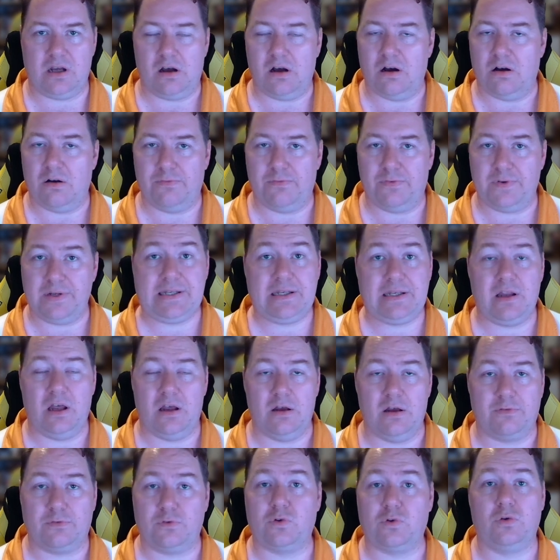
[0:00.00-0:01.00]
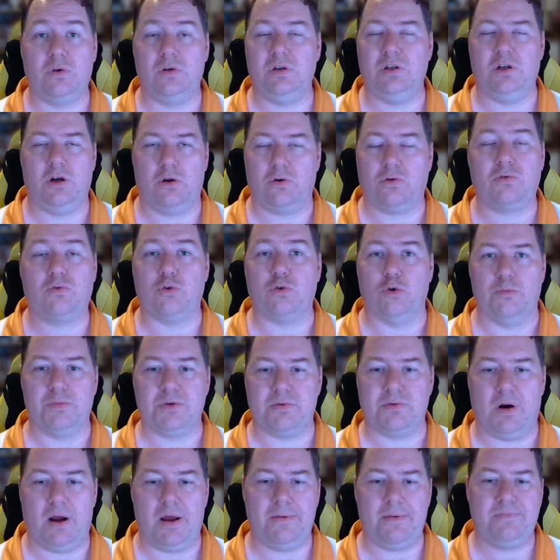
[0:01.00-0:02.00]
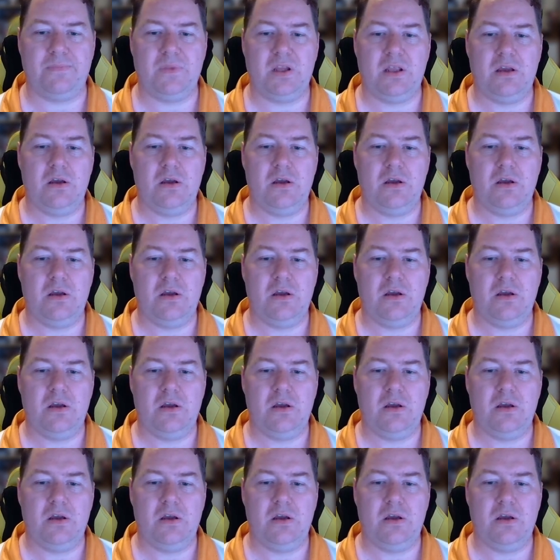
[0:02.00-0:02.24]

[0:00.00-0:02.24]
of groups, right?